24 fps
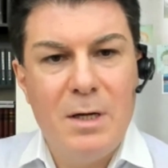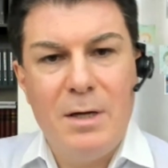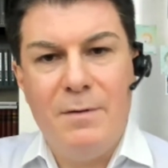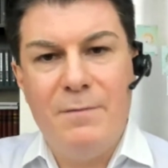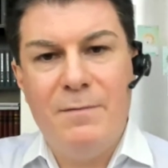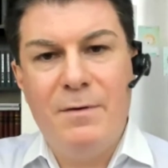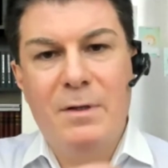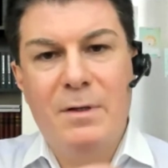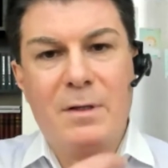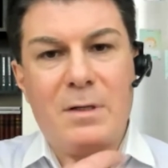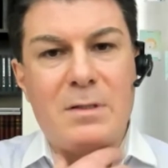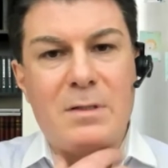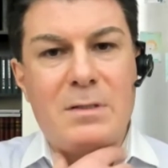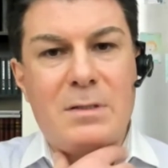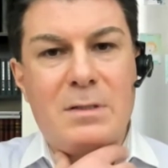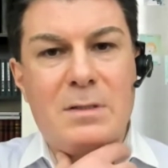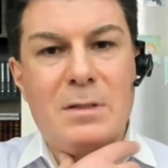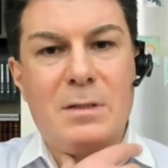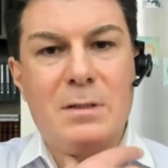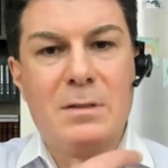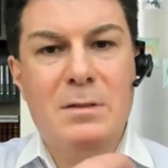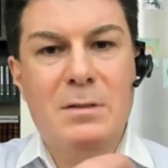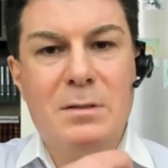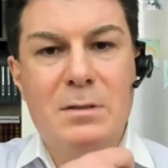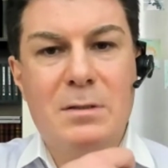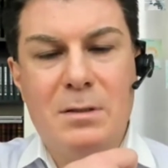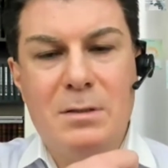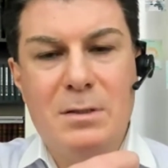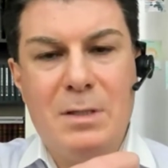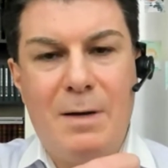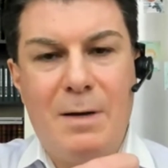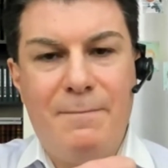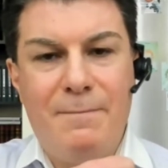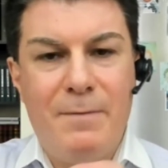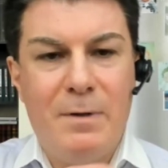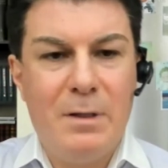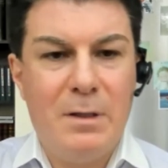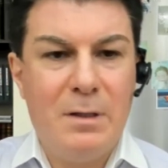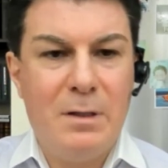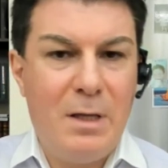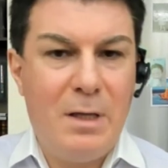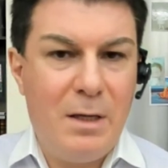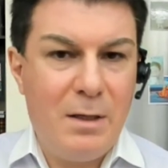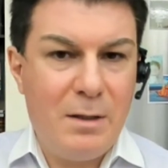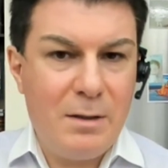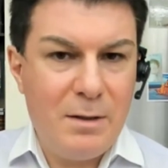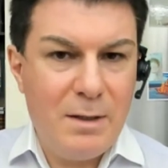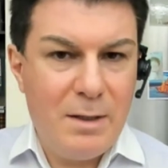When someone
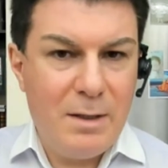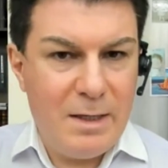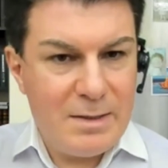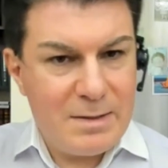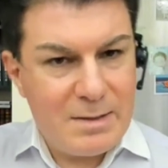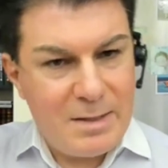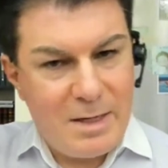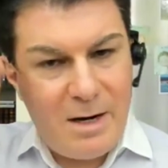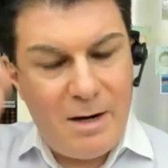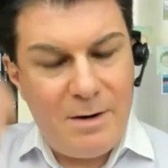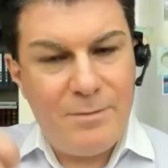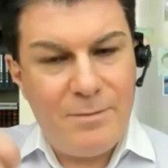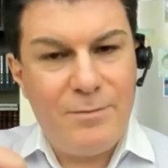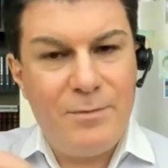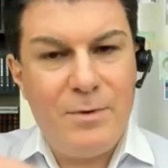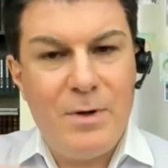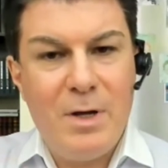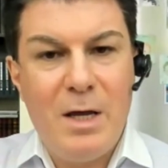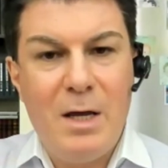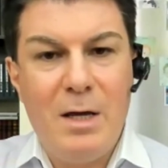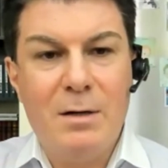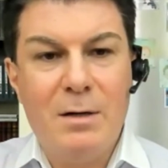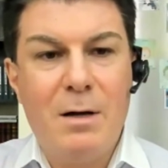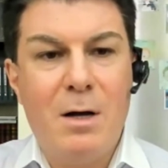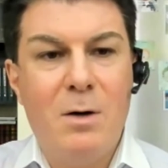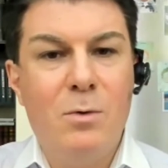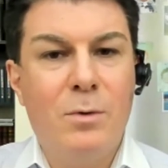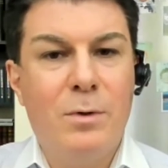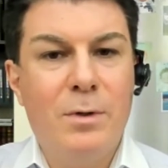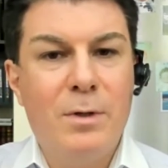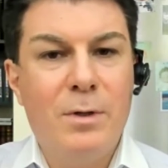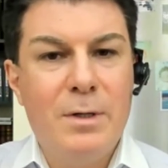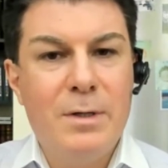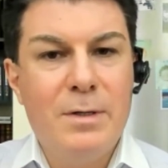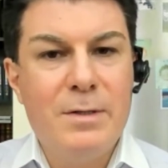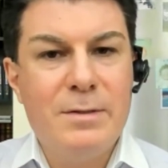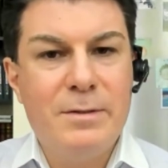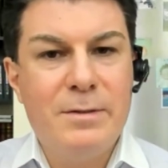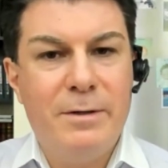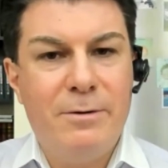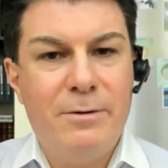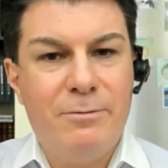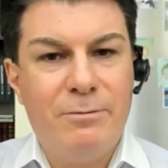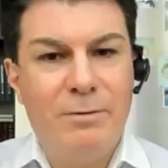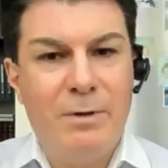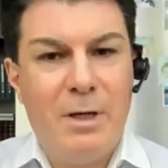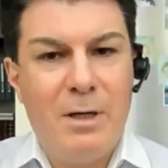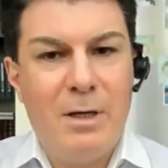take a scarf around
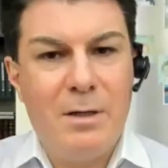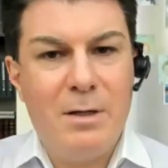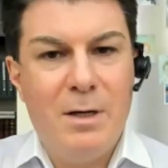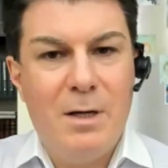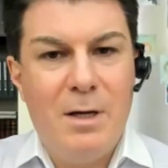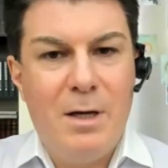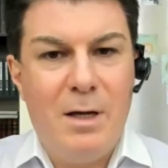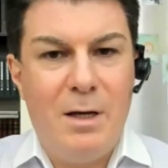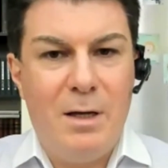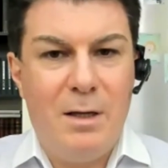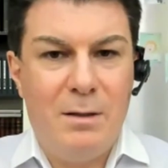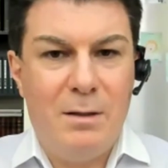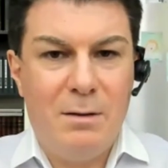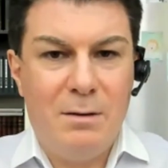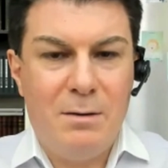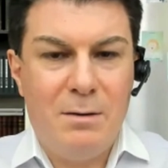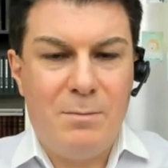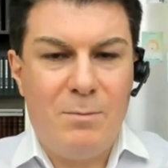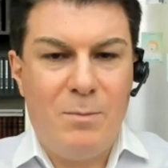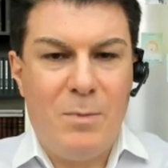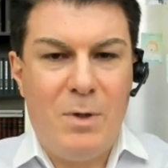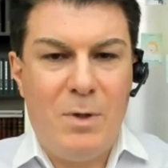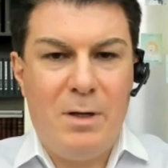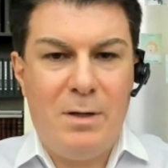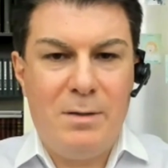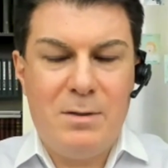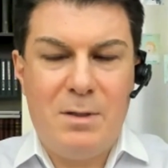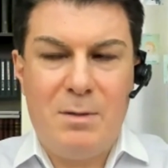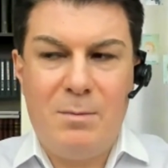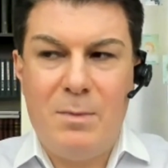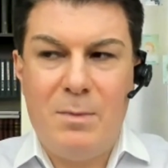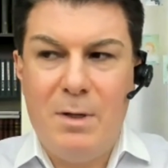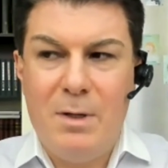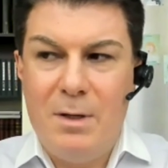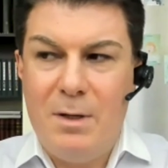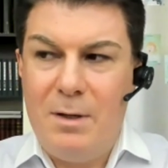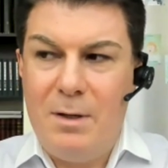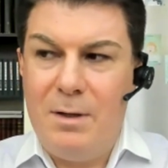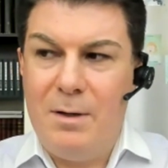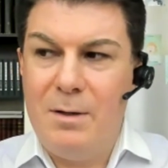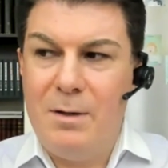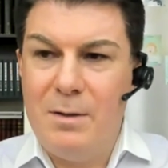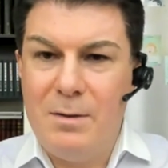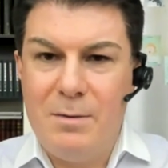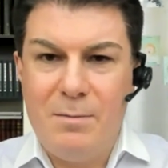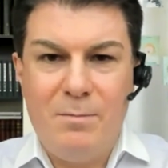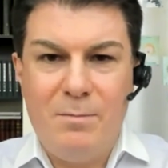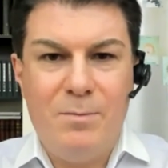their neck and make them
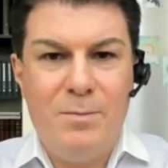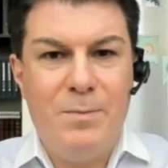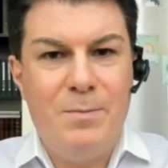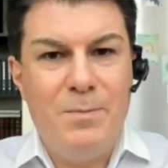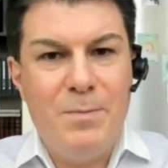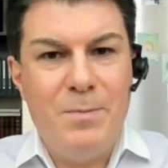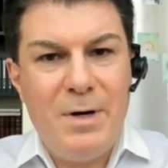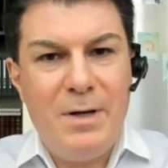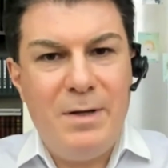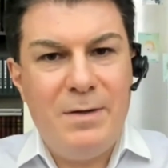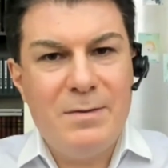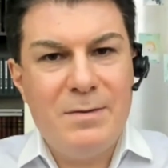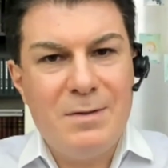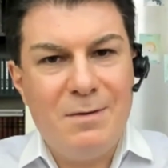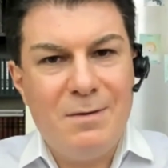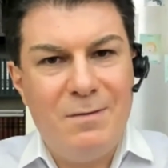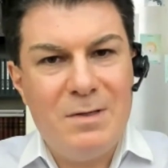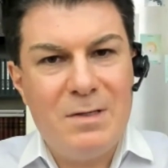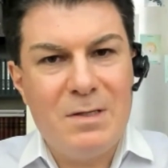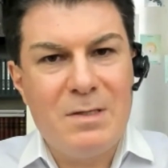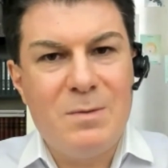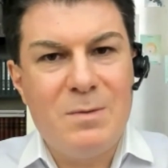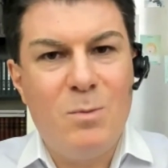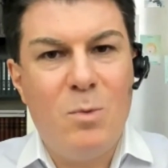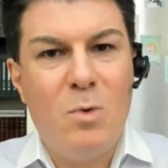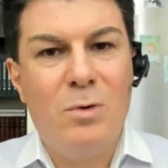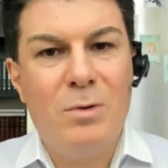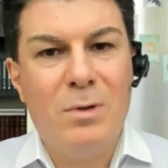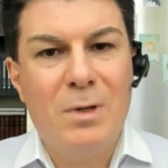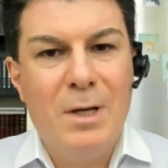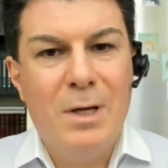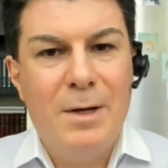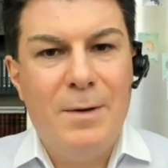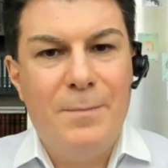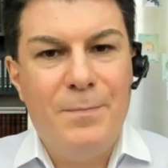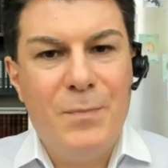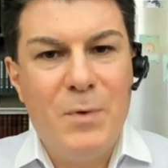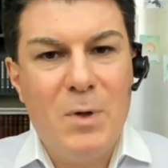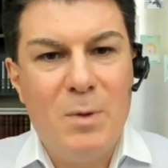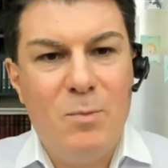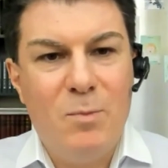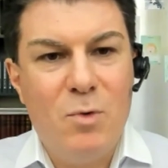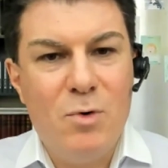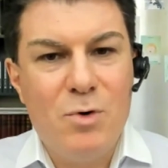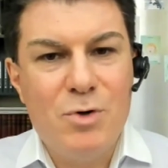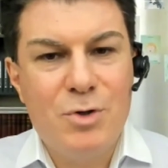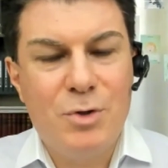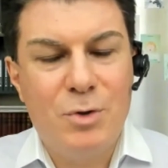breathe with a small
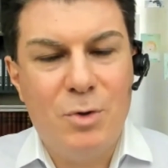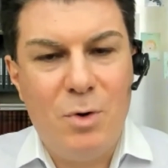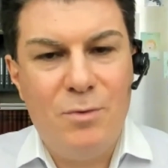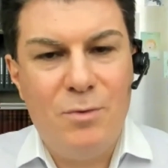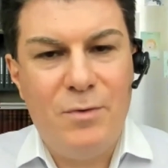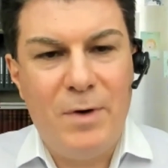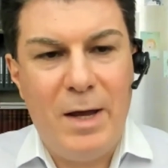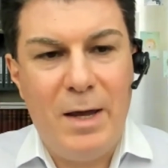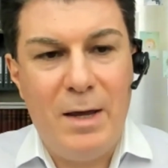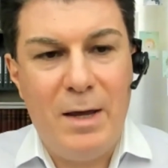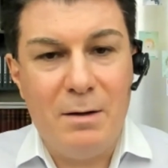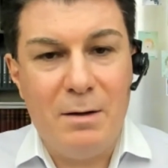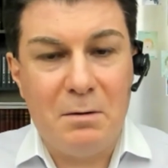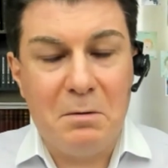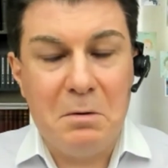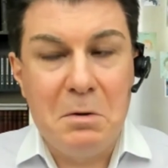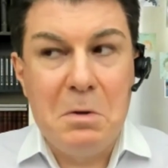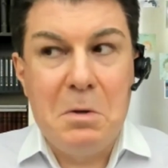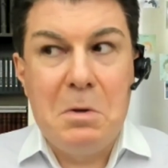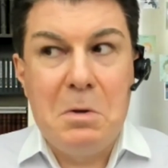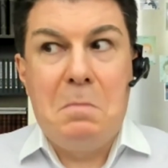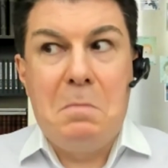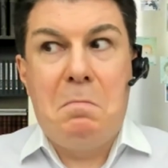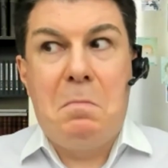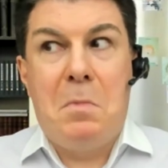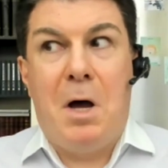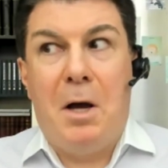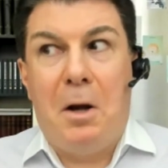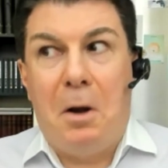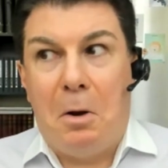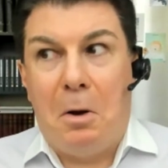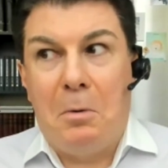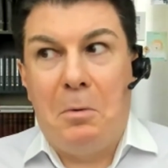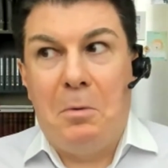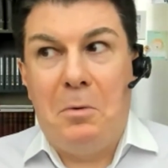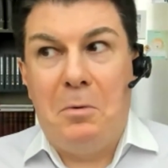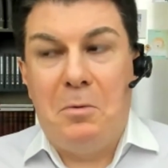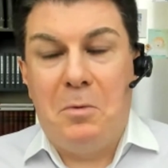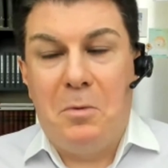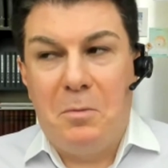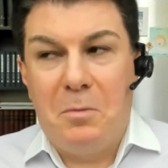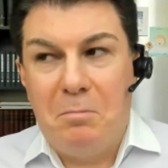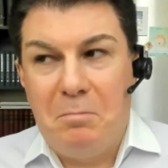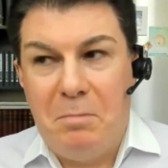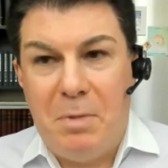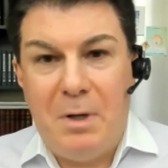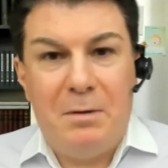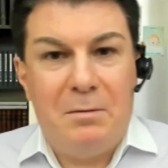portion of air. I don't
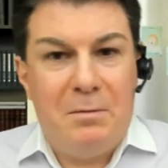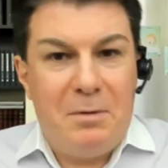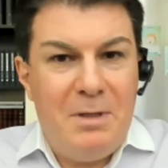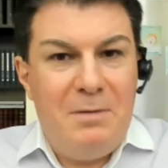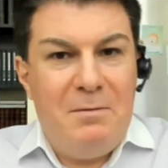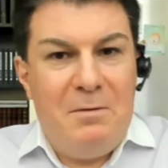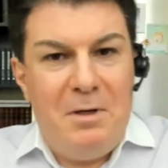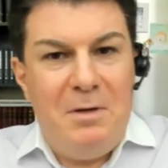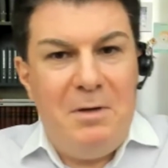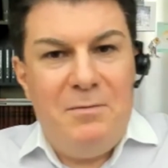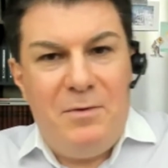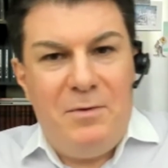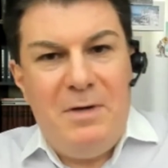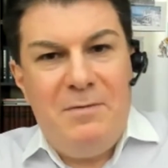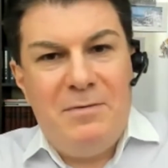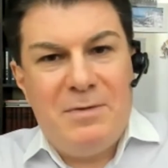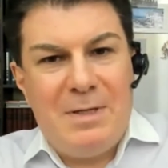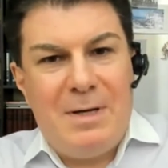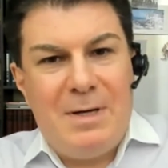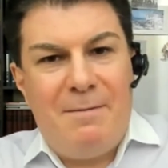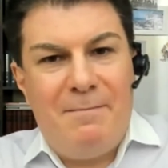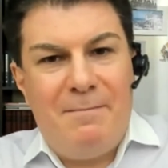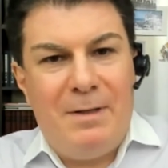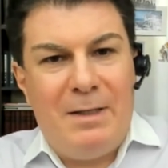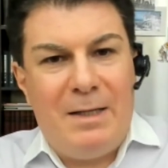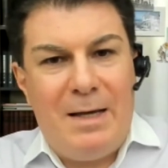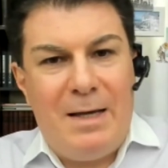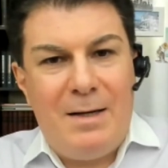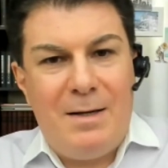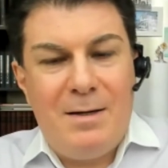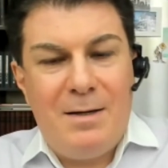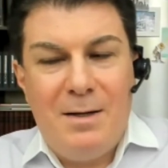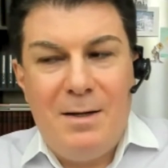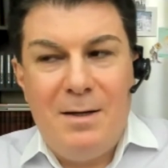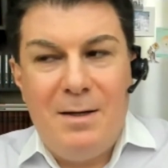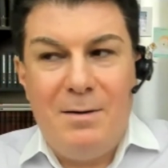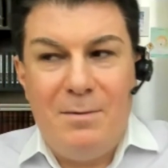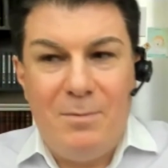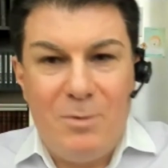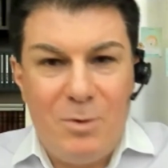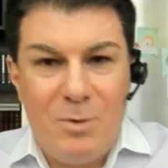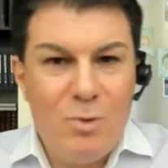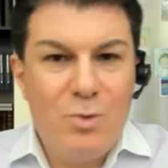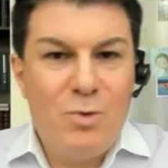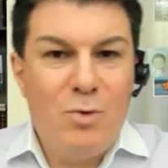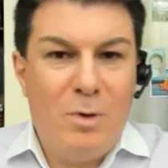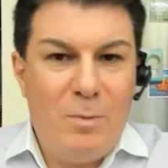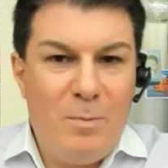know, but if someone like,
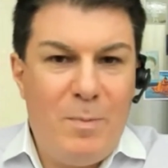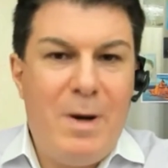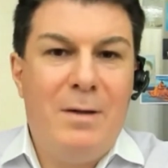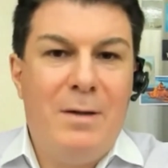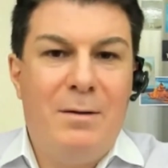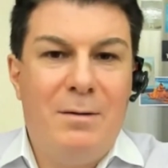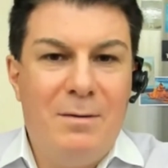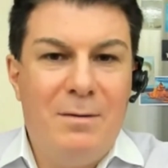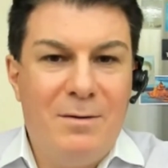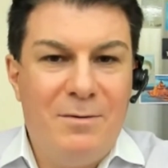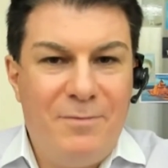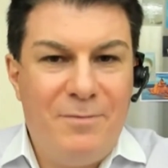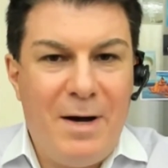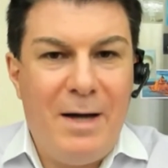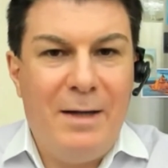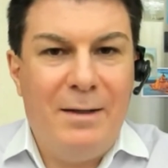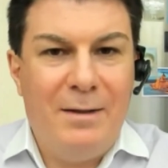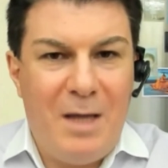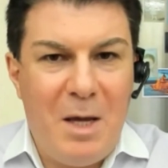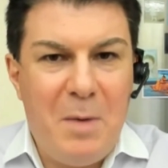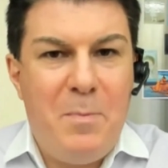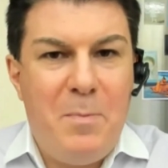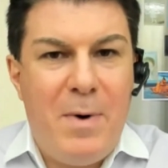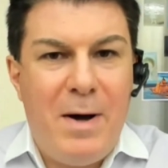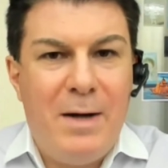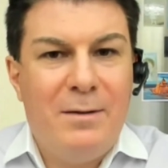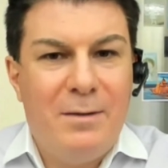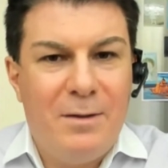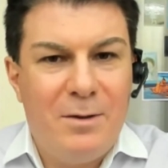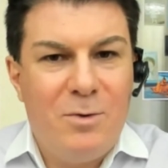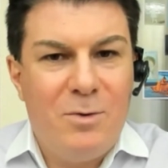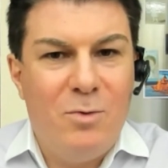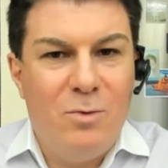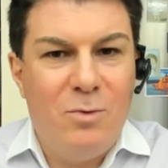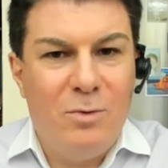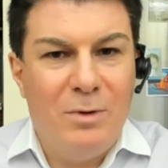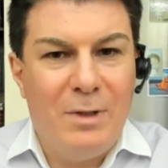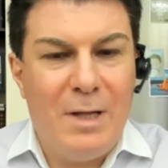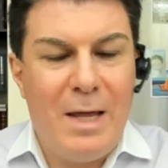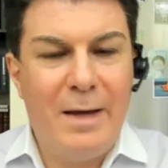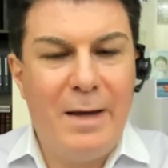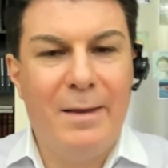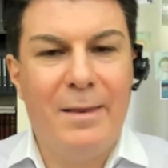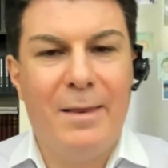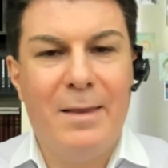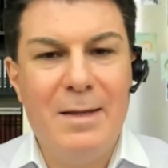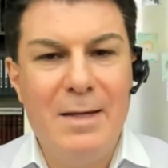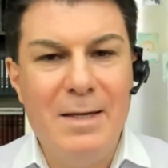you should find a partner who
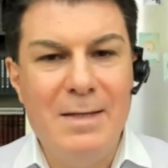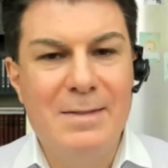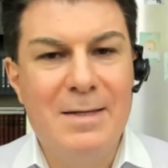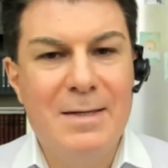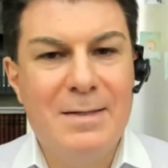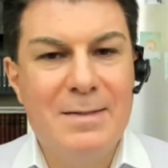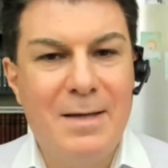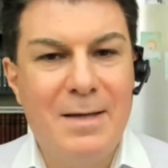like it the